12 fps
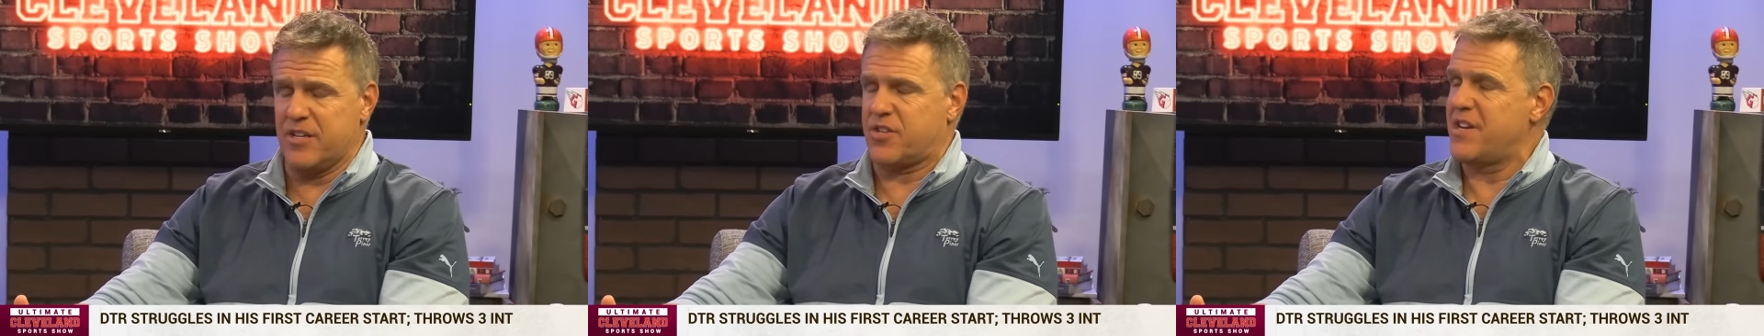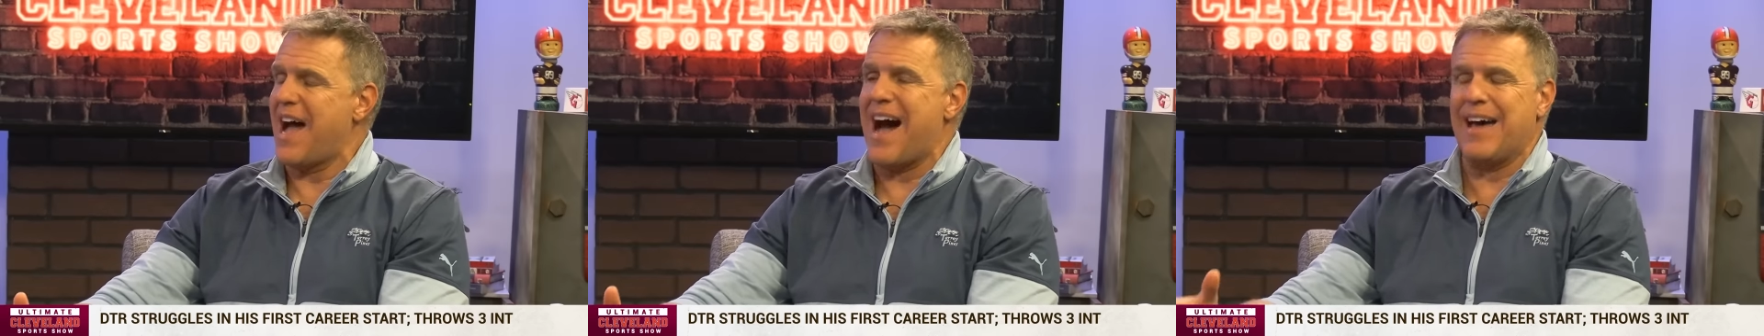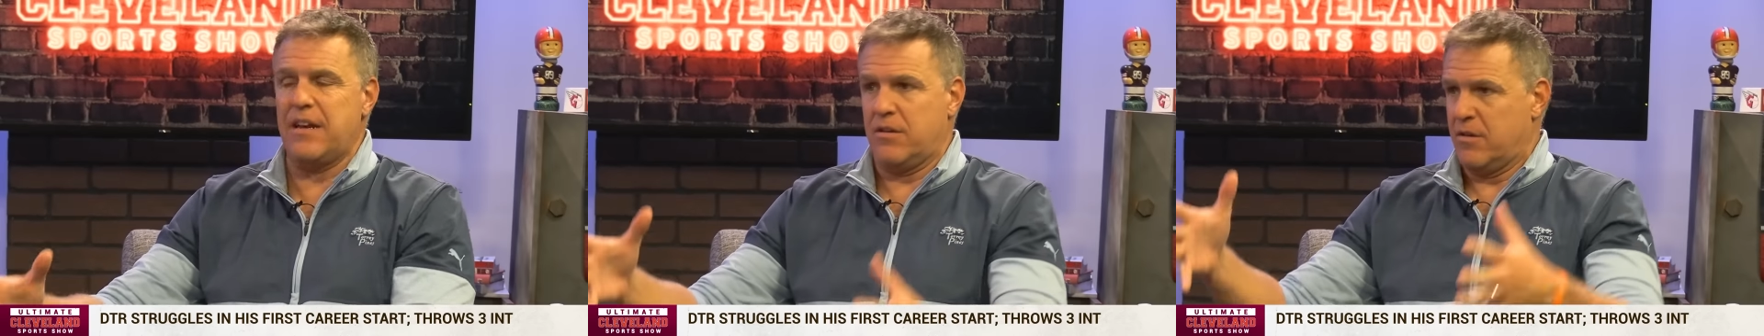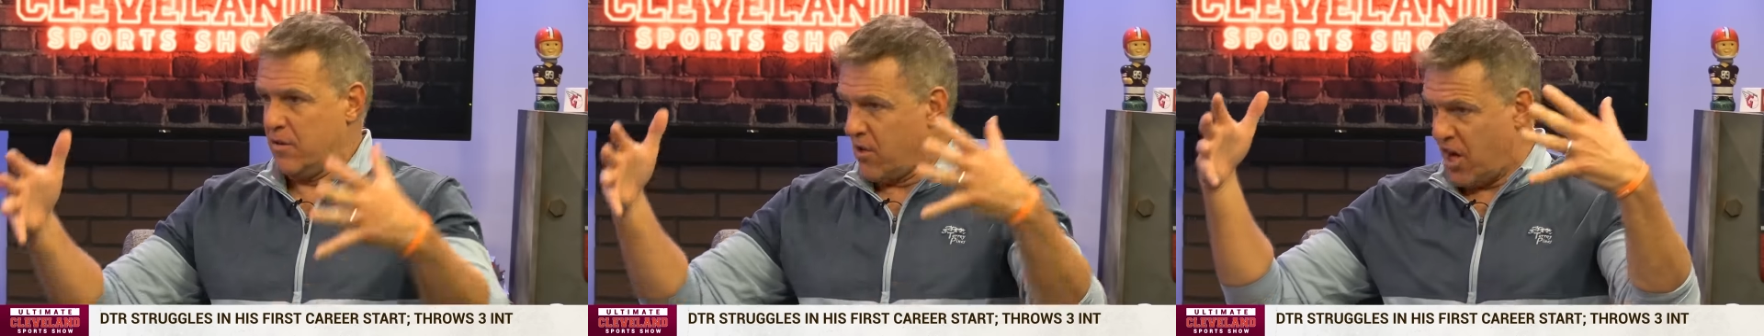is not
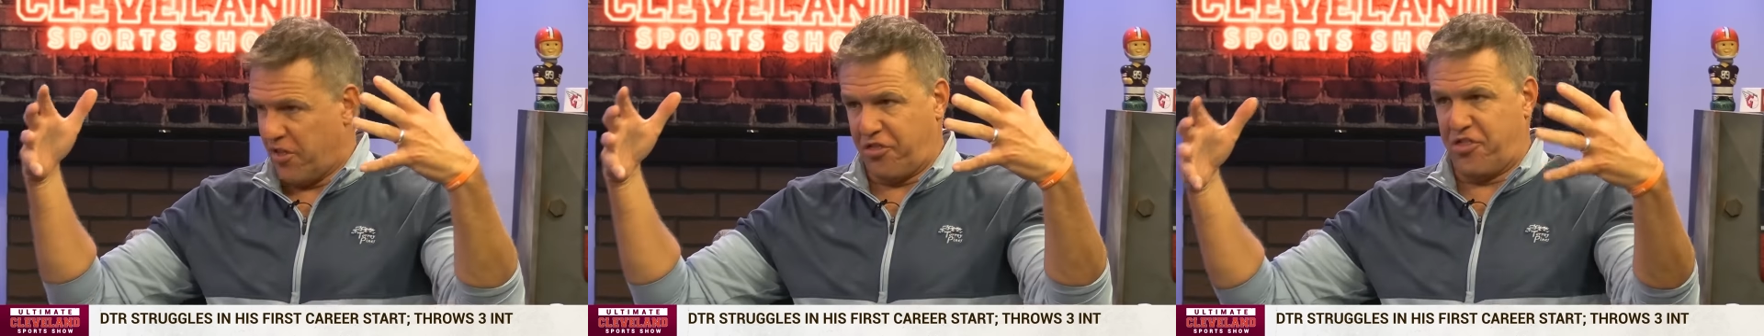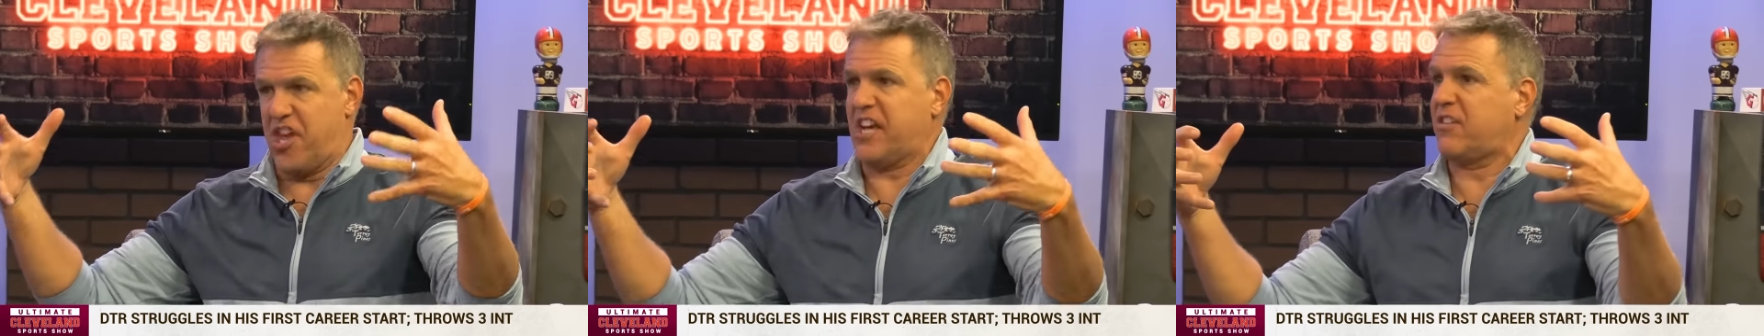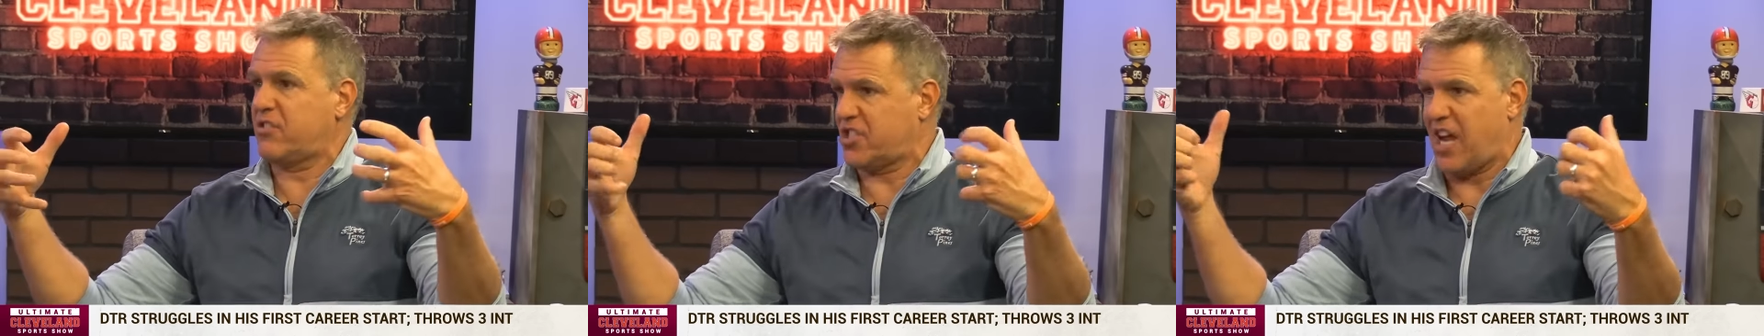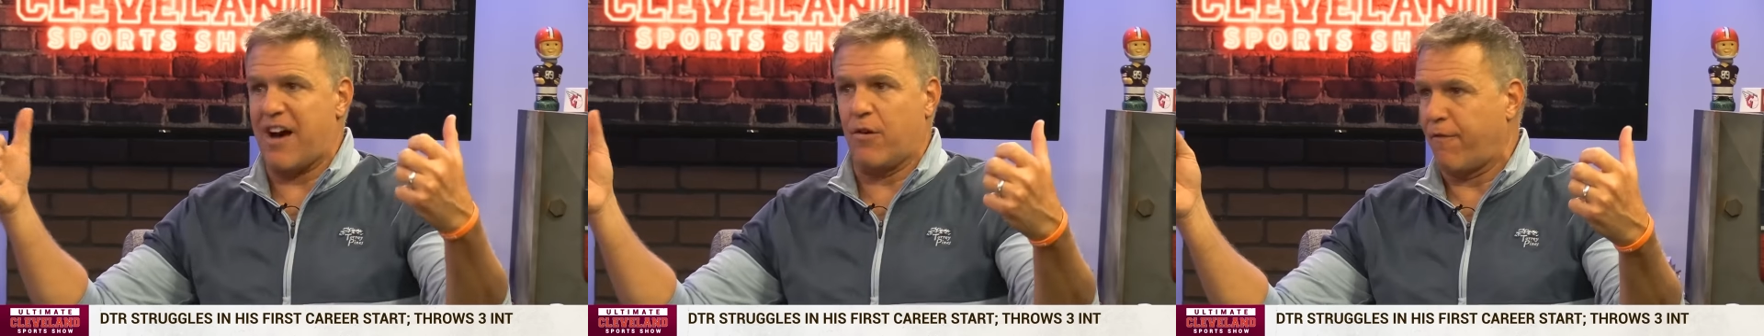a thick,
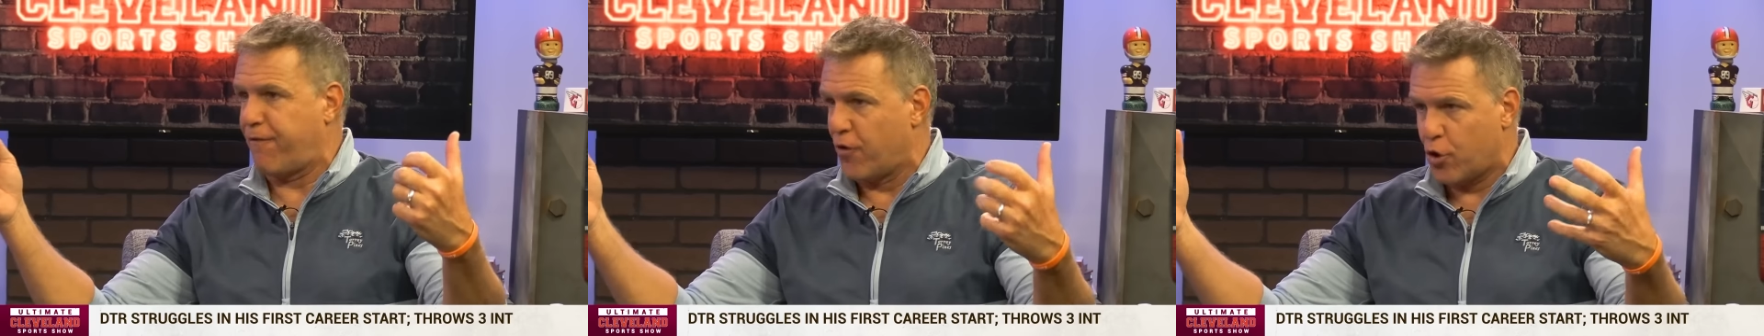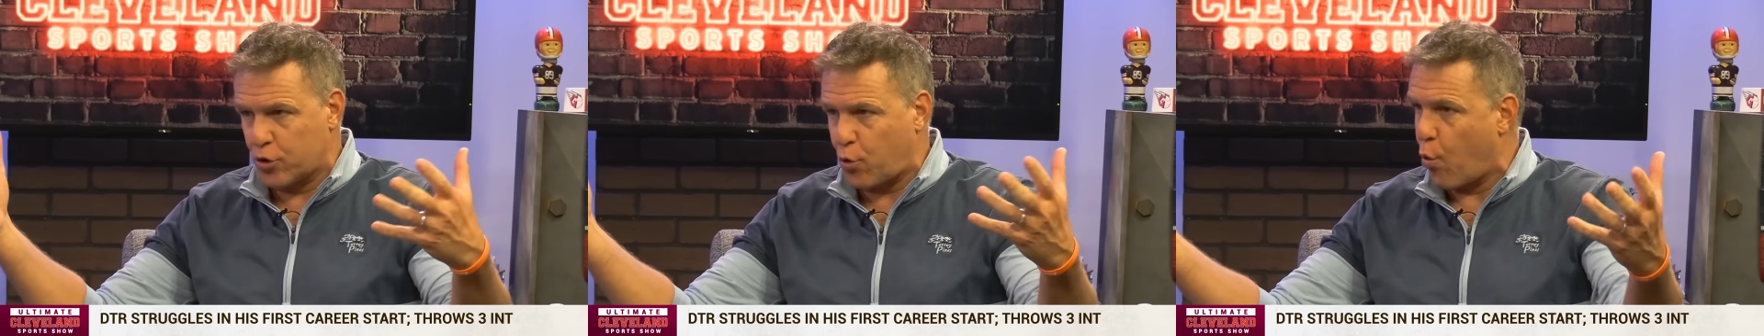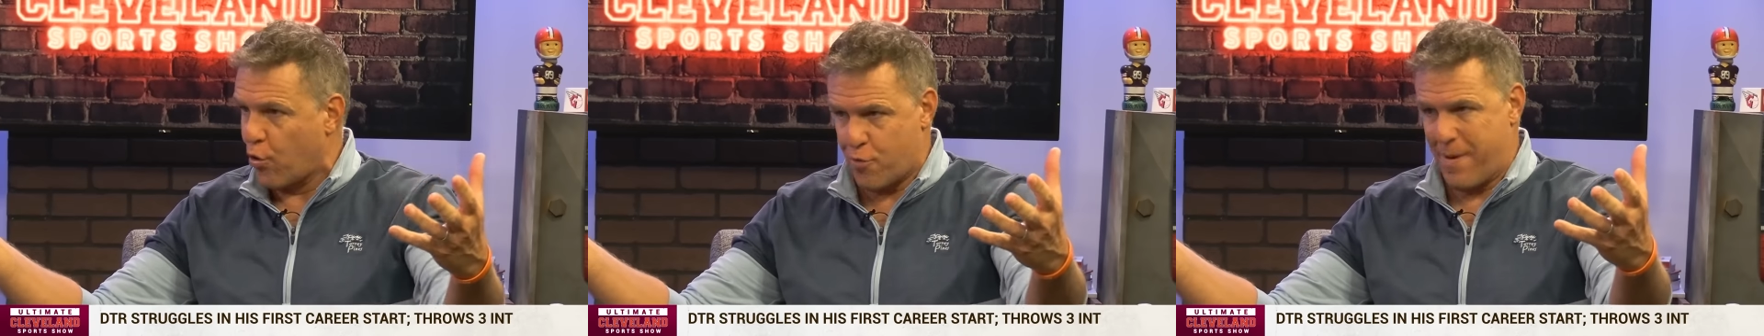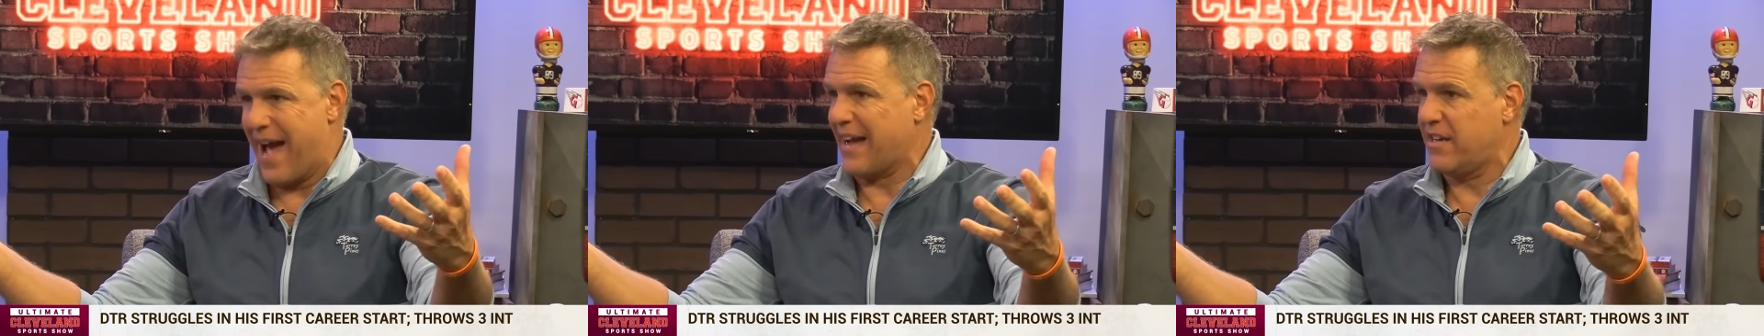sound, full
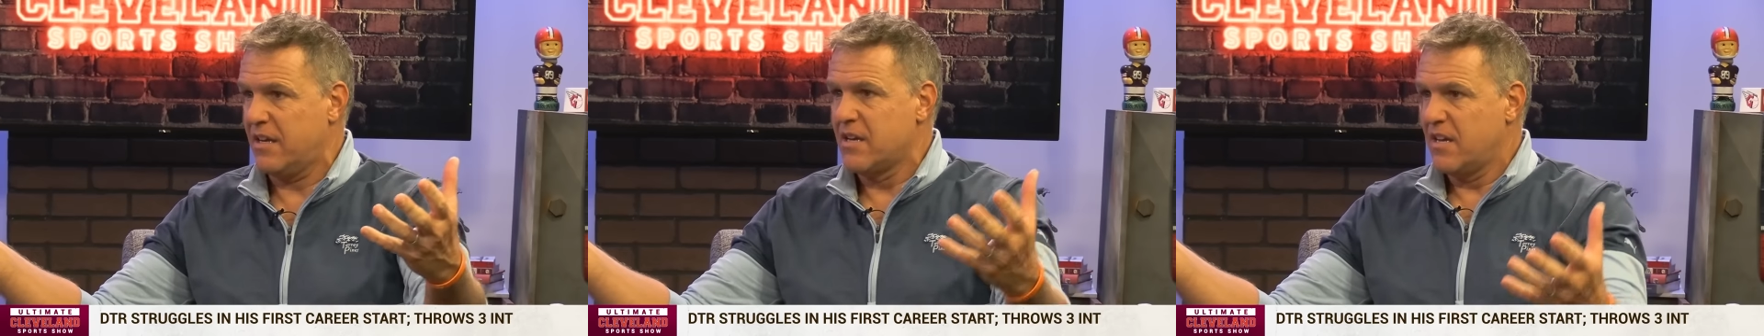quarterback.